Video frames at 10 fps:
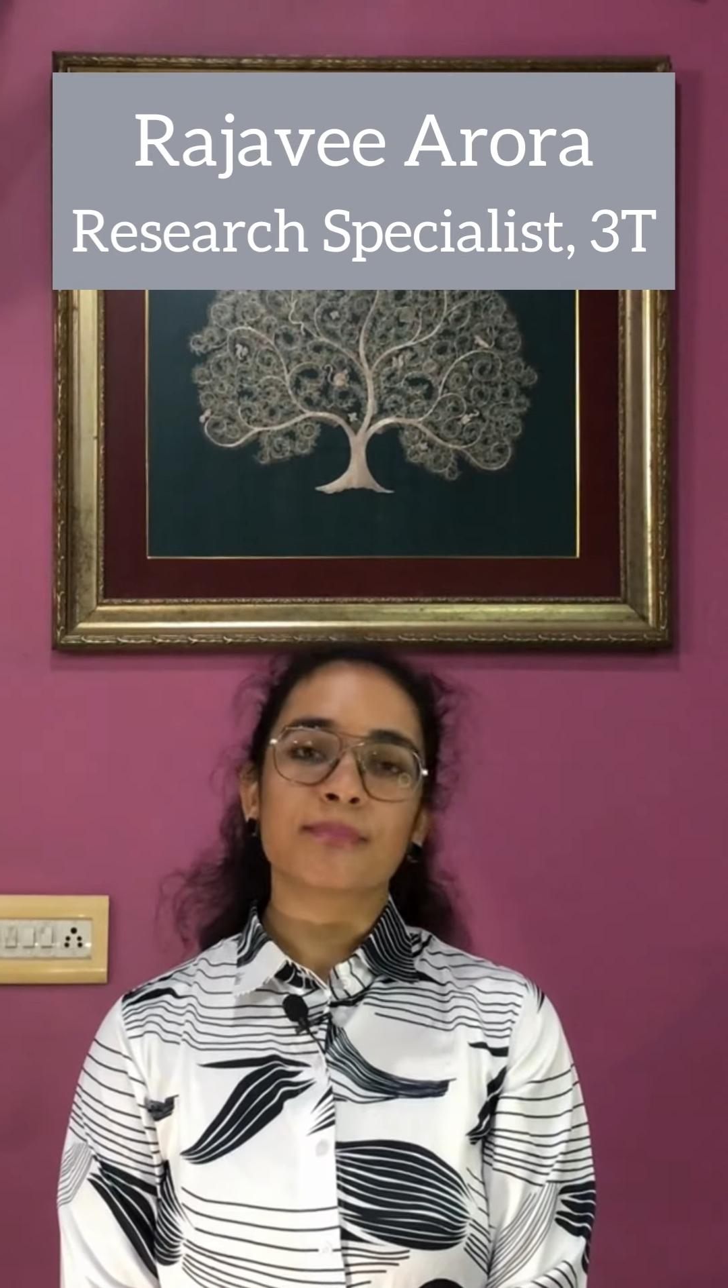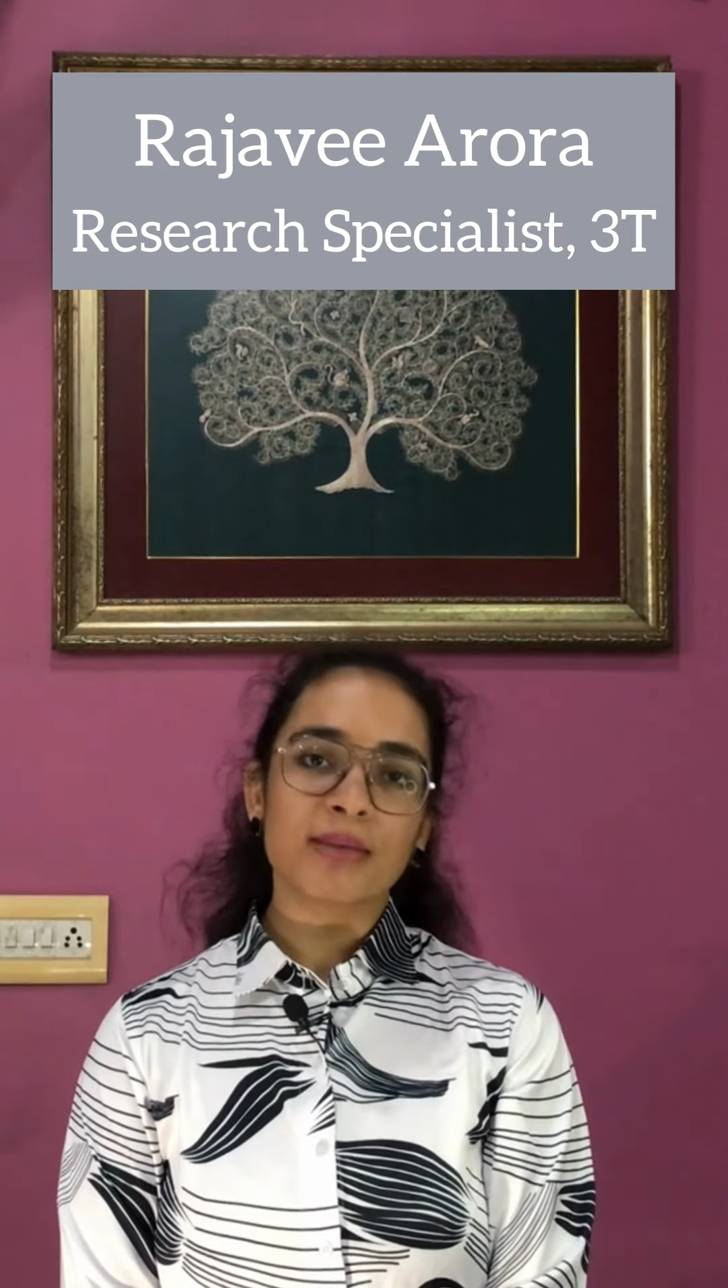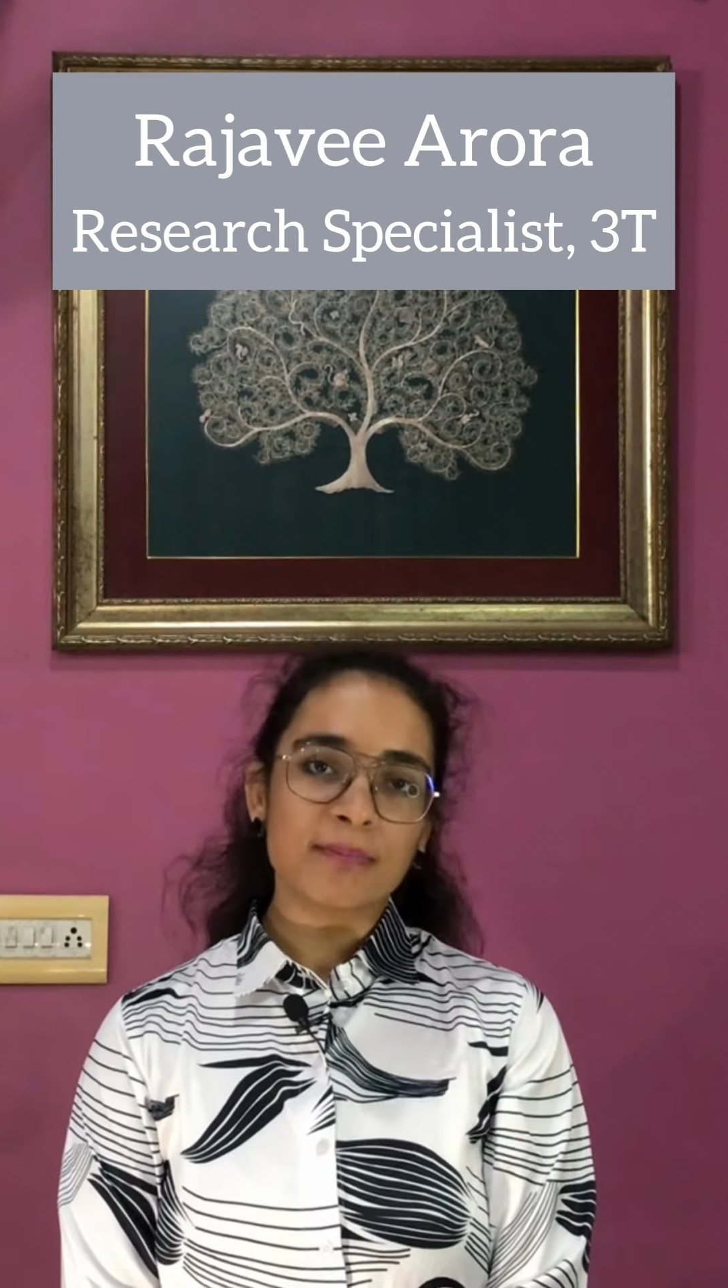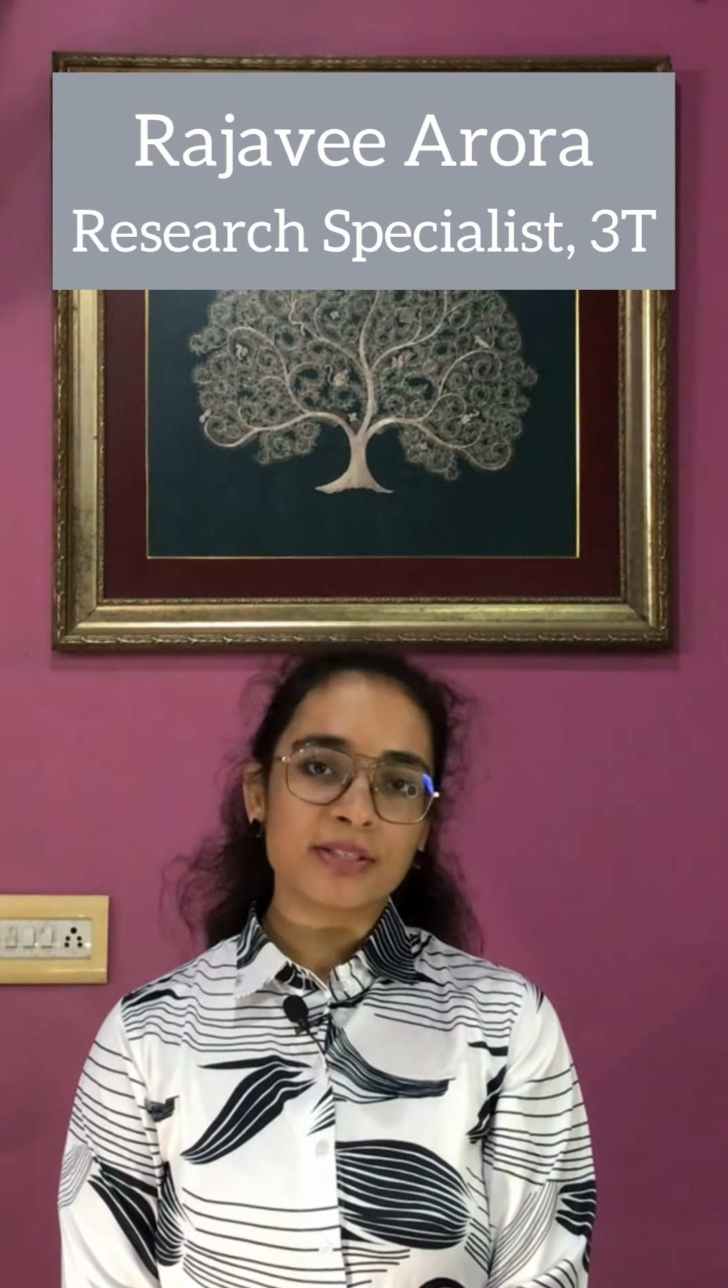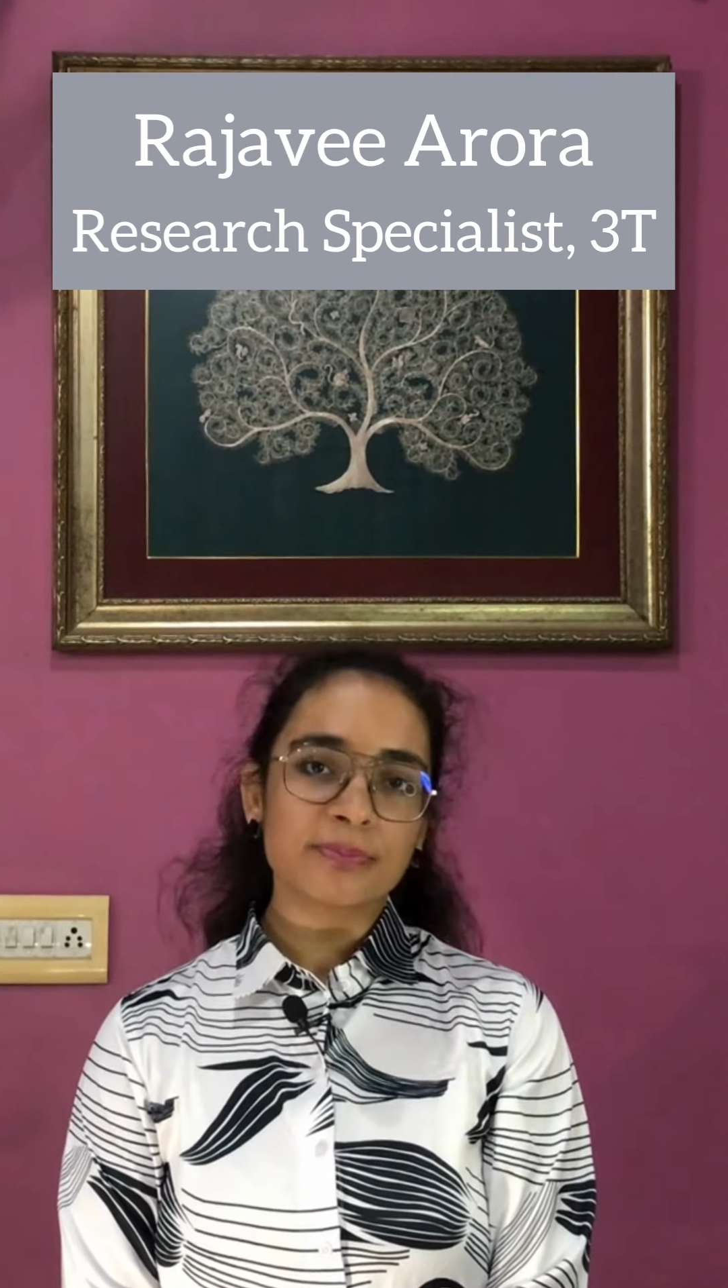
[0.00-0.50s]

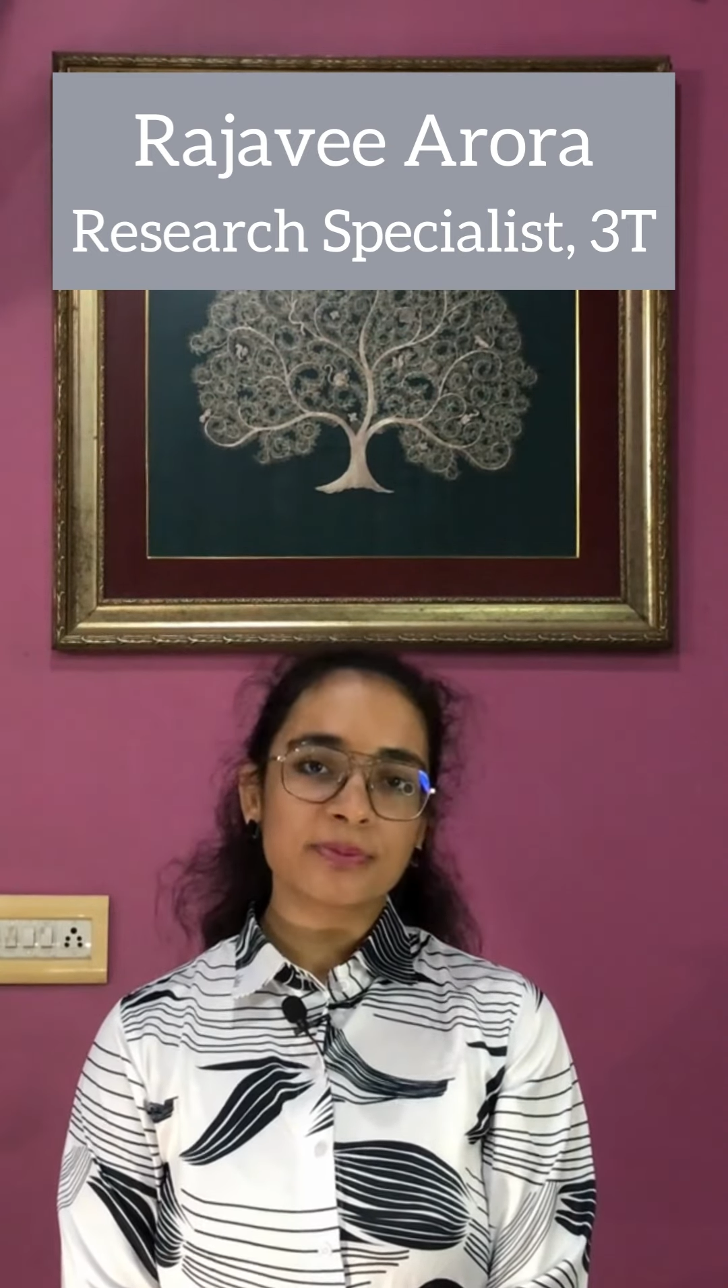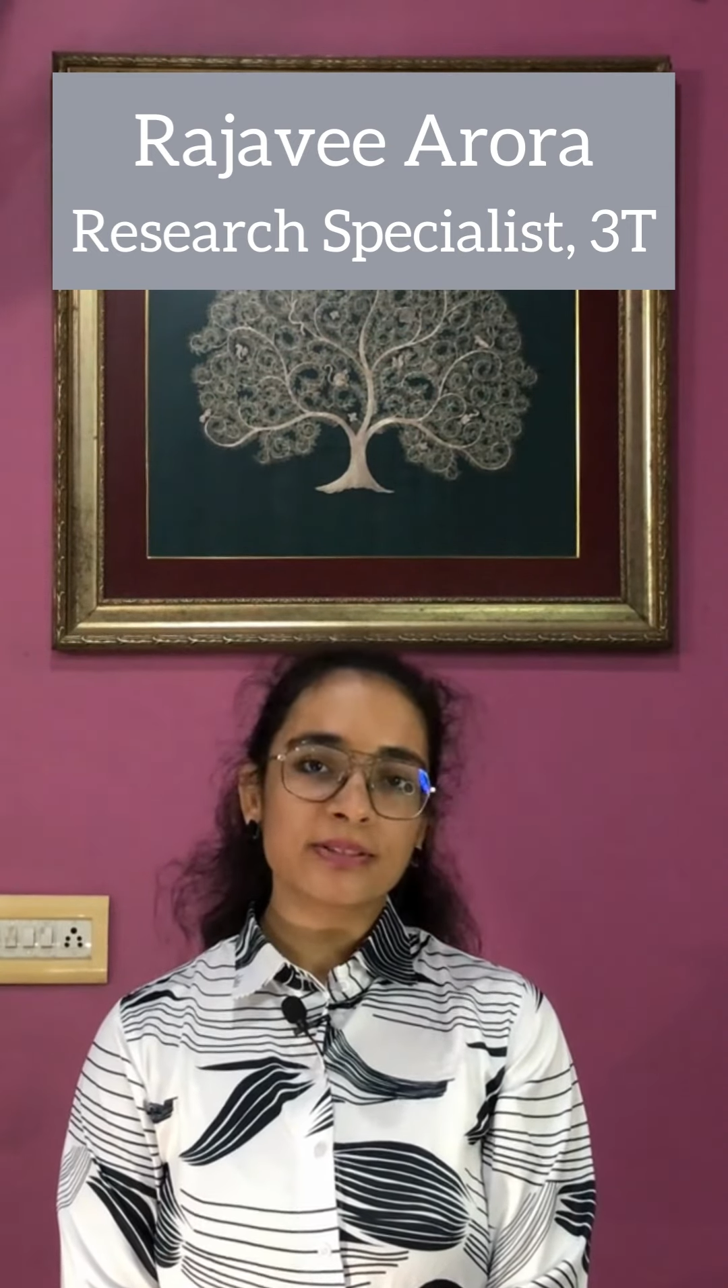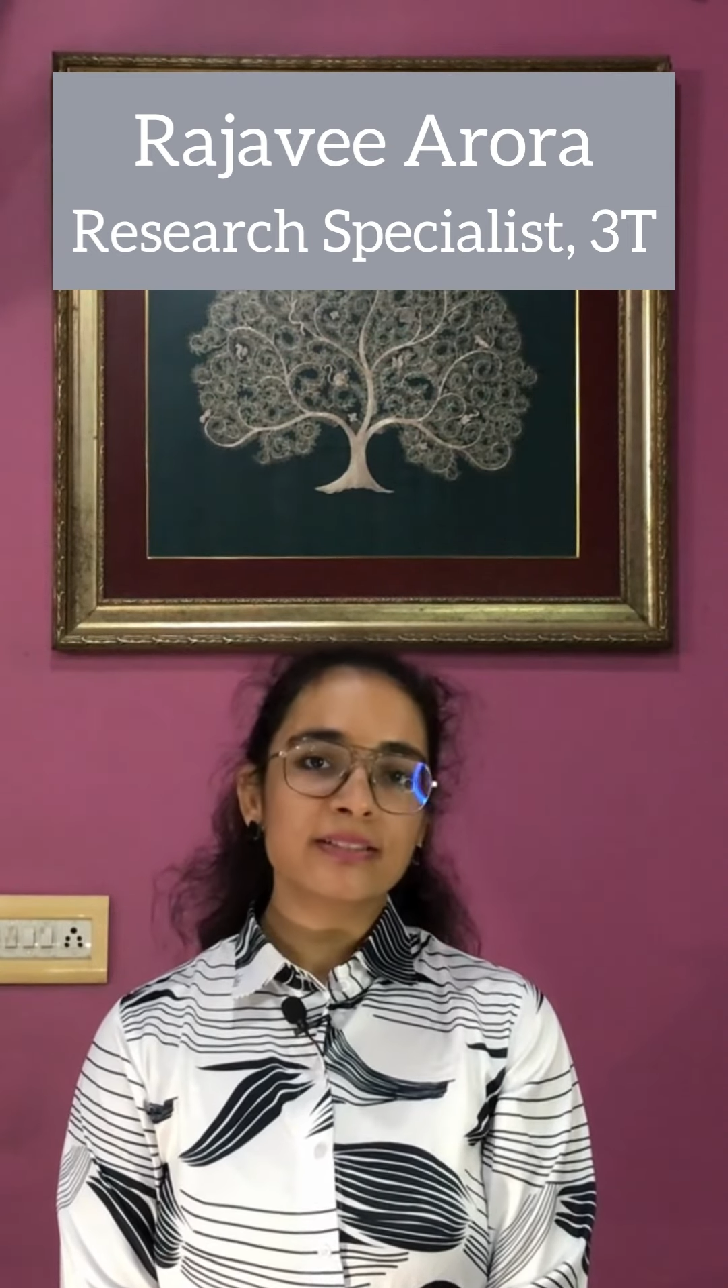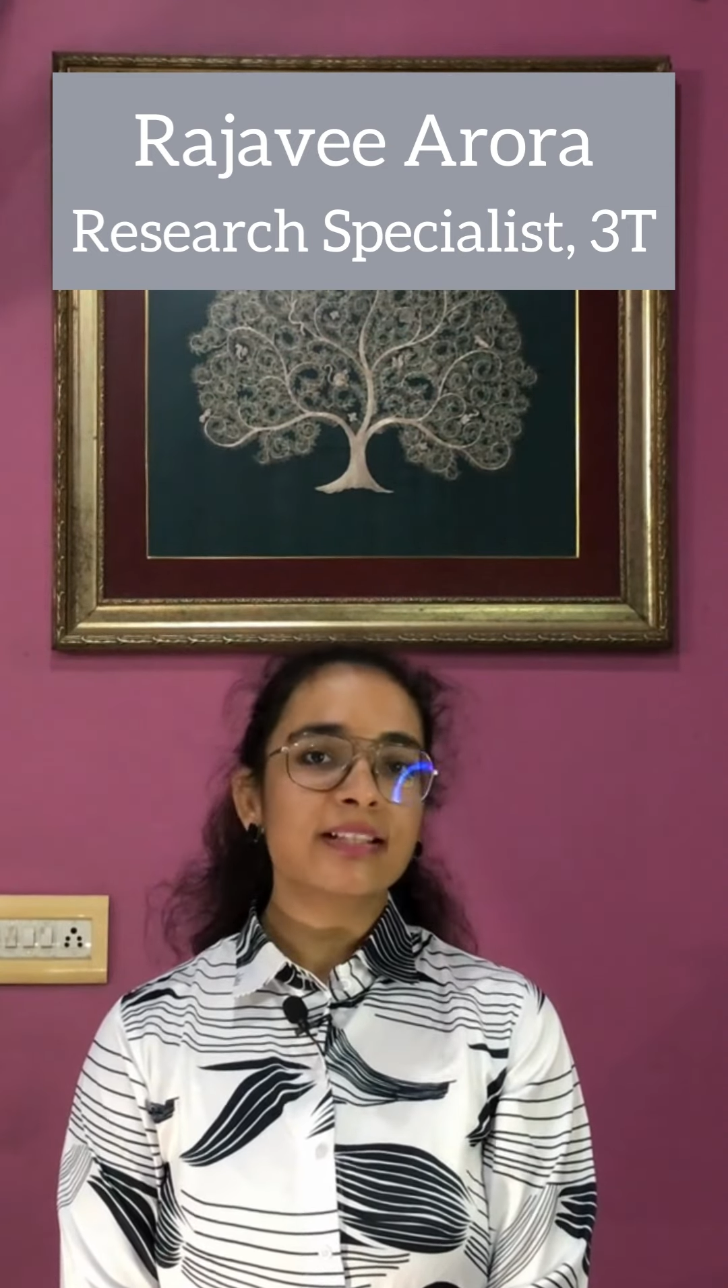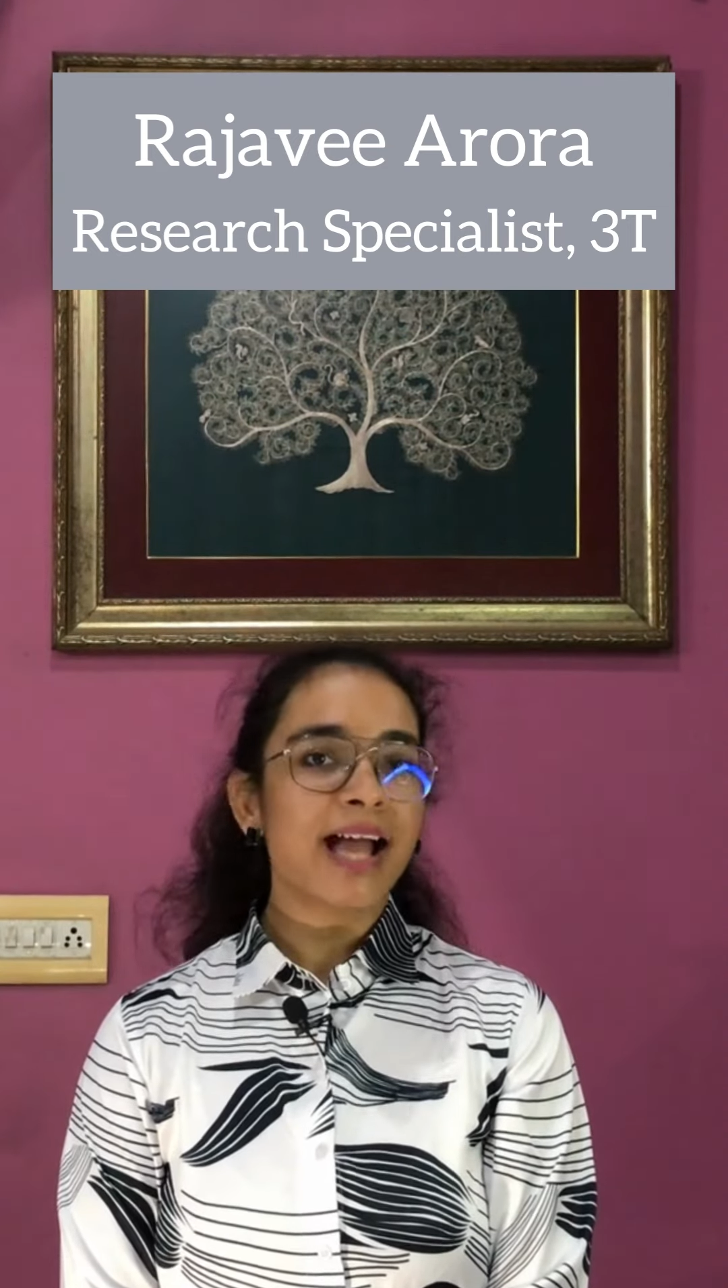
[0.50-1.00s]
memorable